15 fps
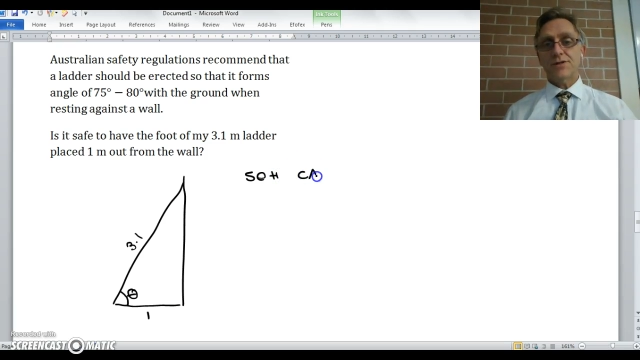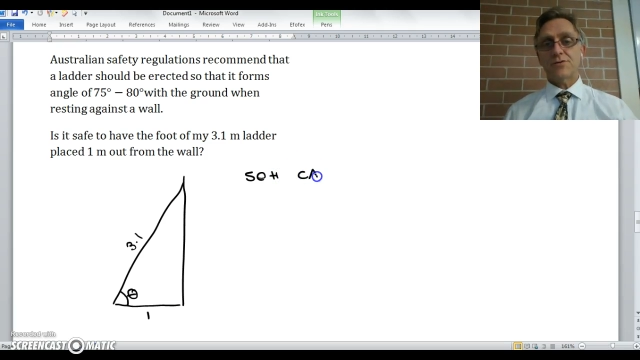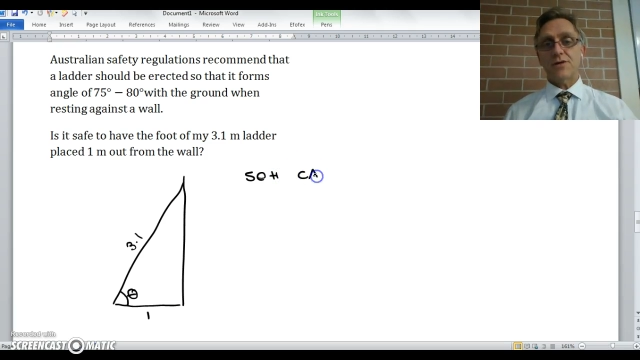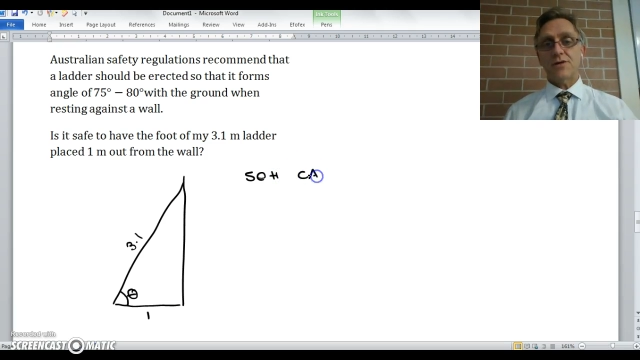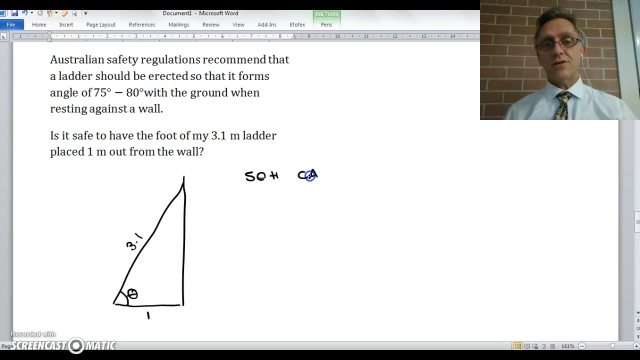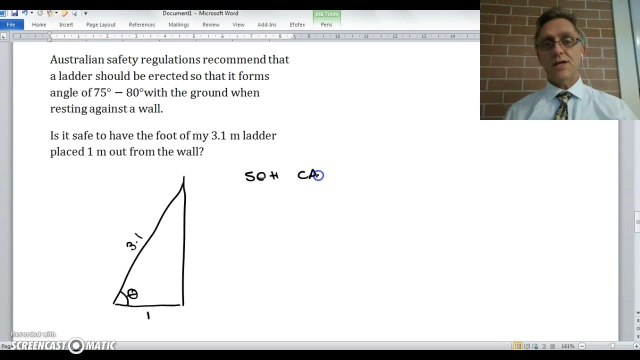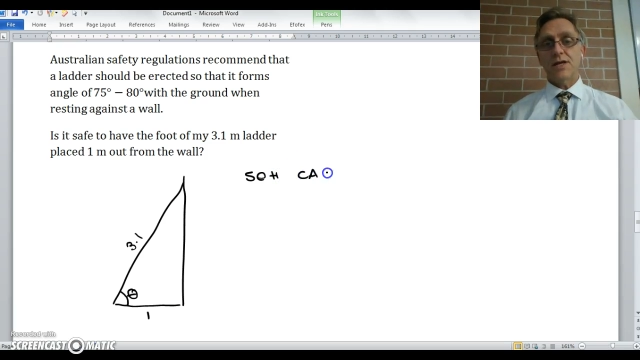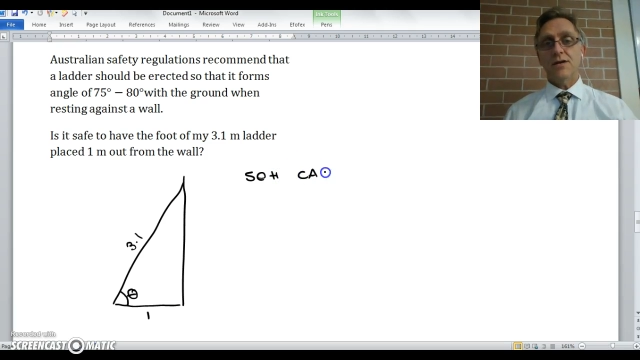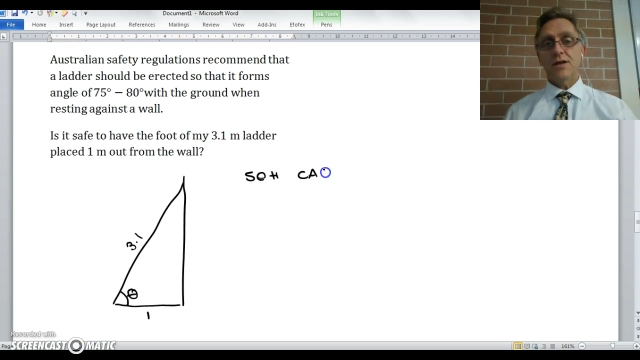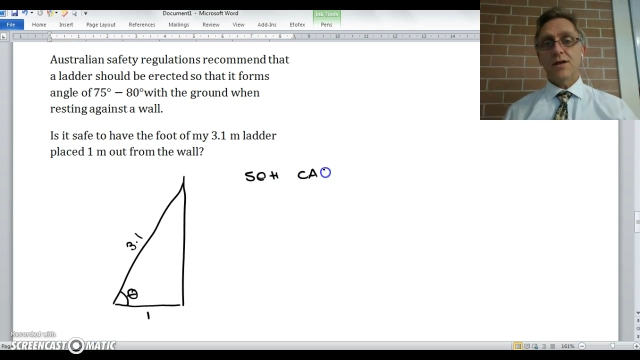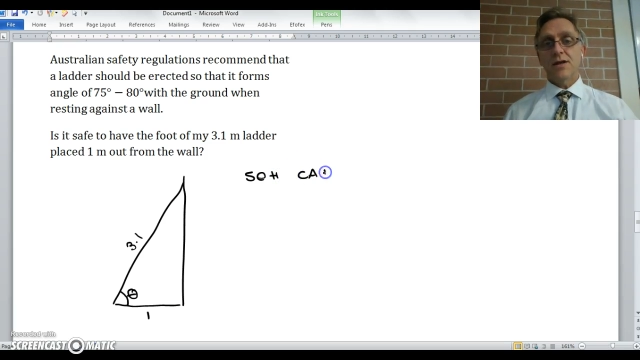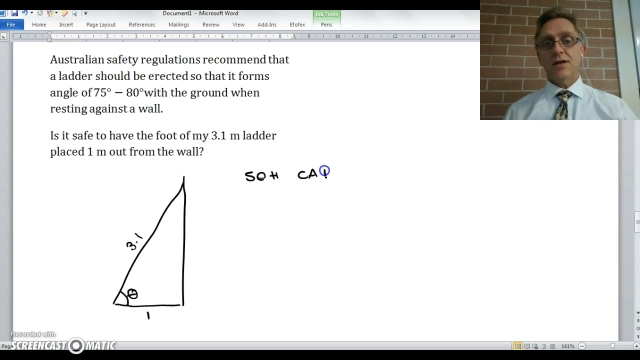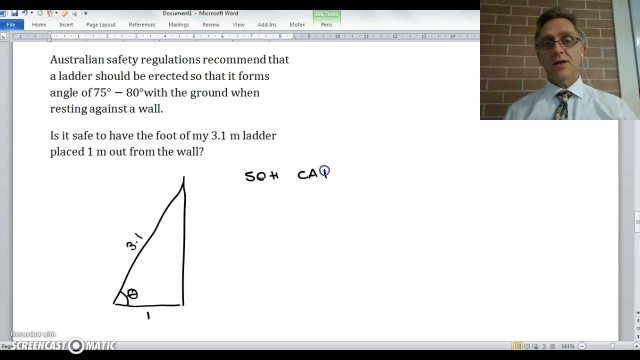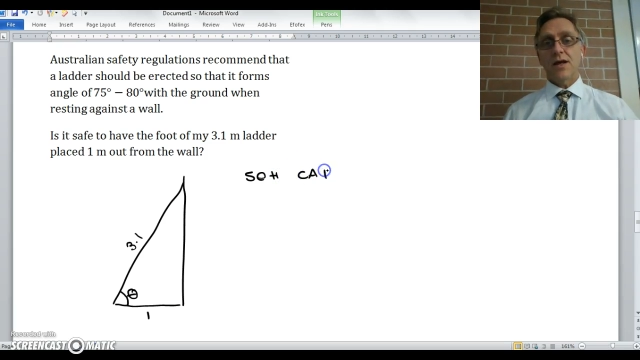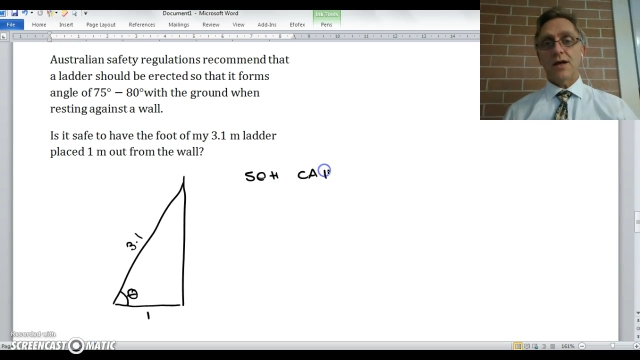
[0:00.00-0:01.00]
trig
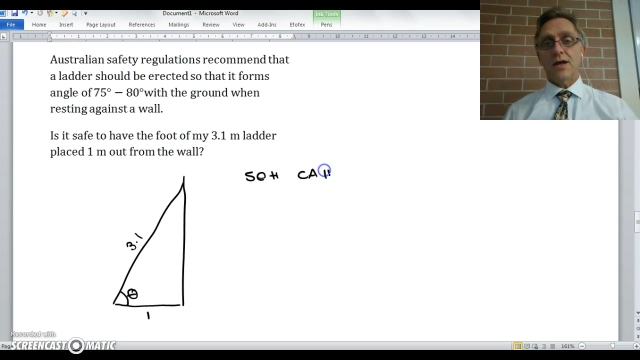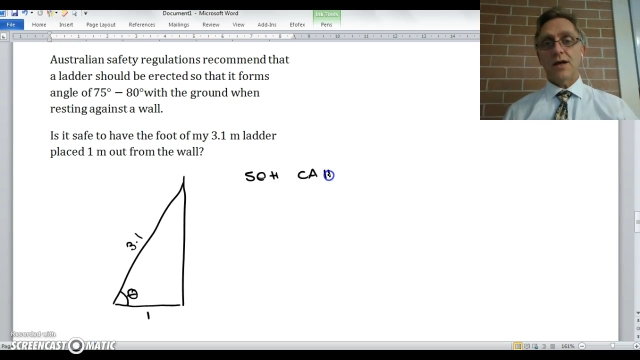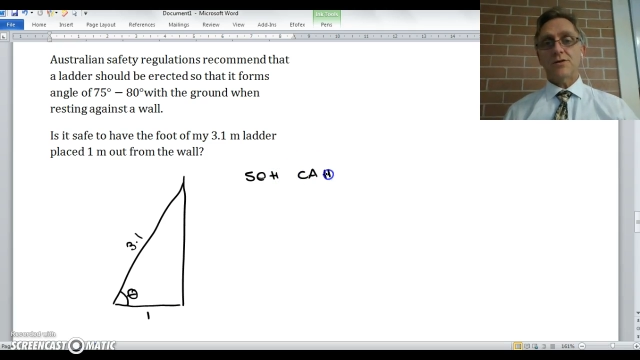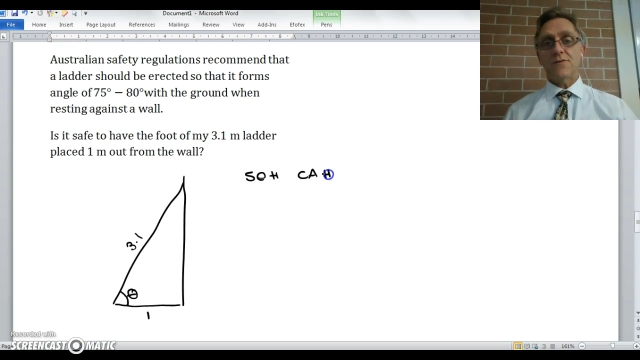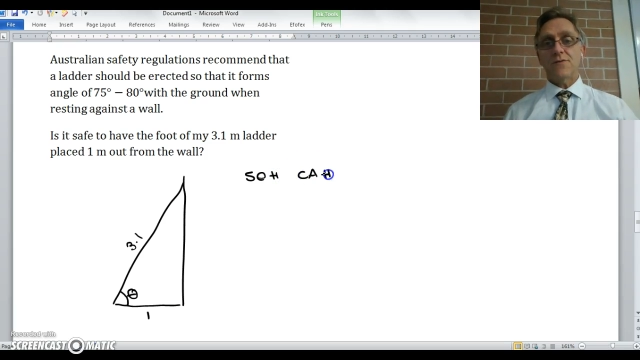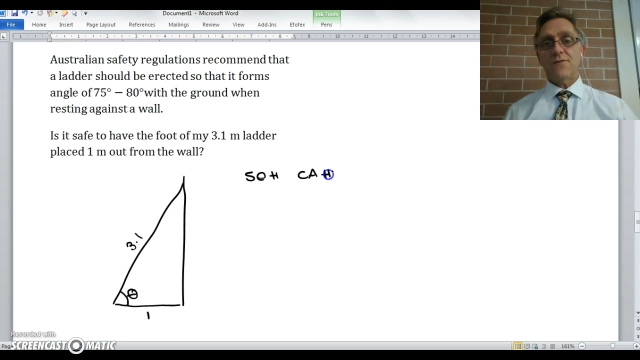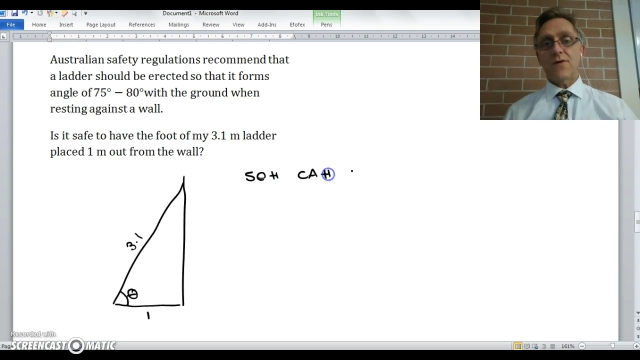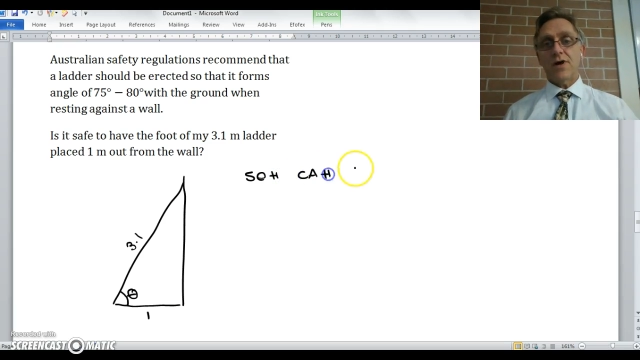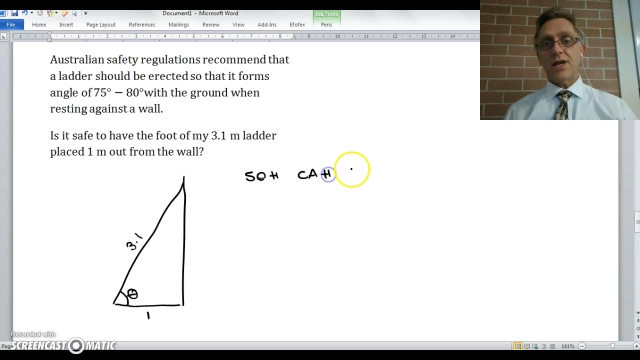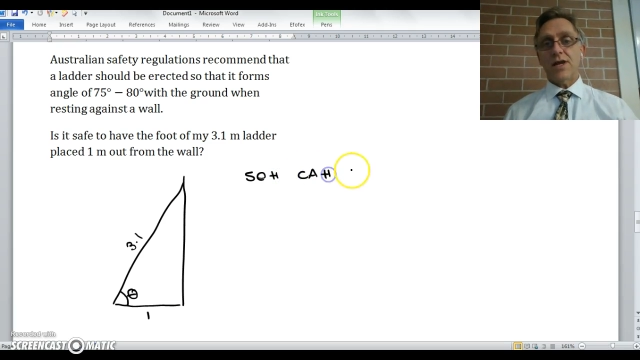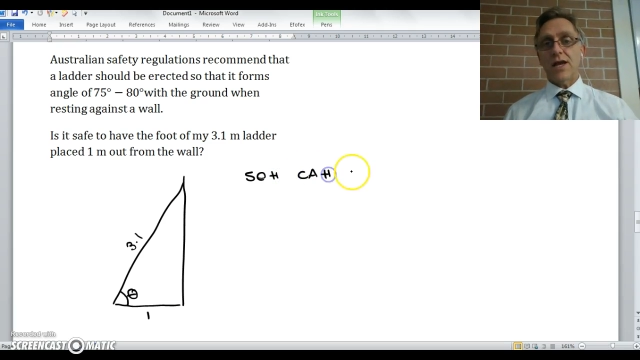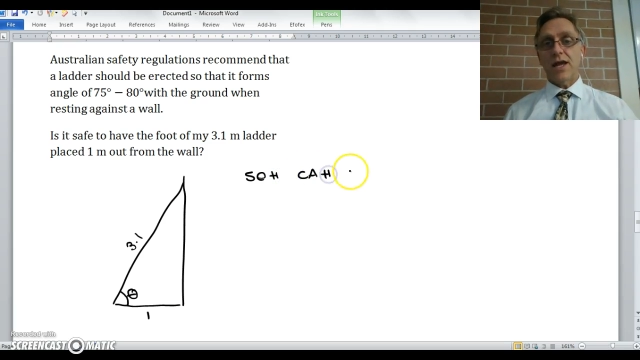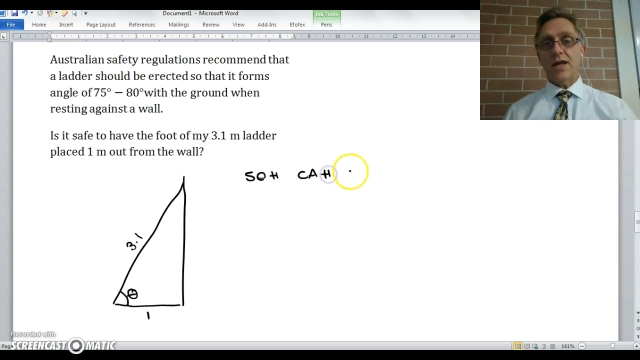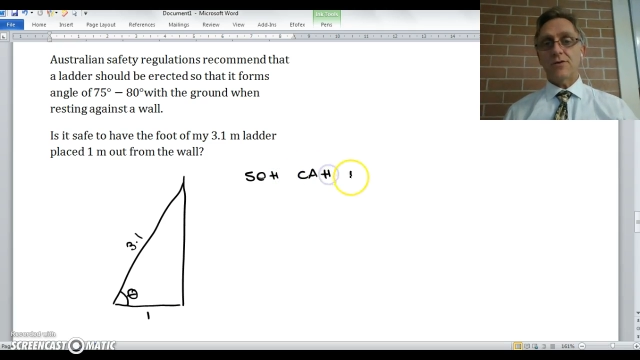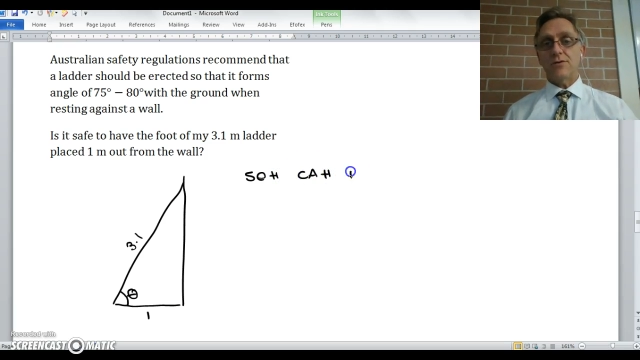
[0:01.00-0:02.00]
to find
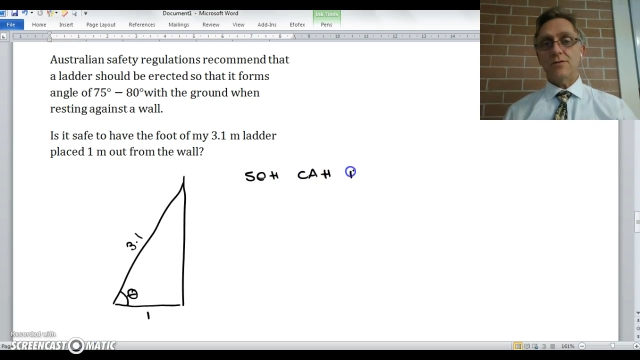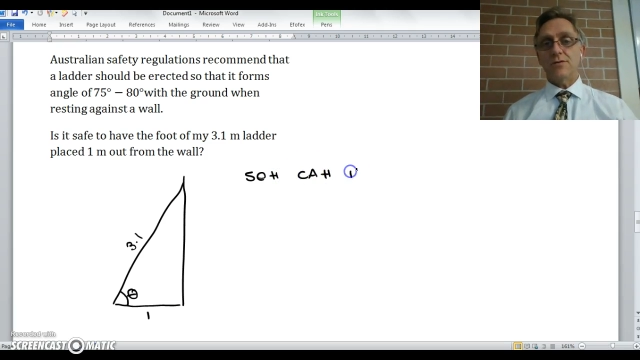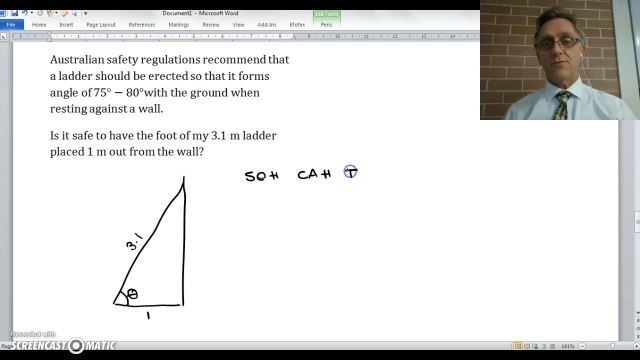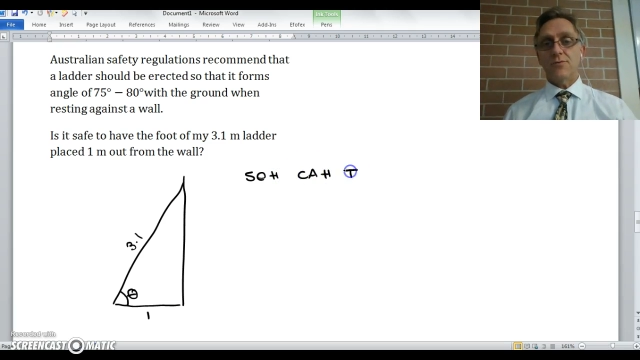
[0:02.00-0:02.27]
an angle.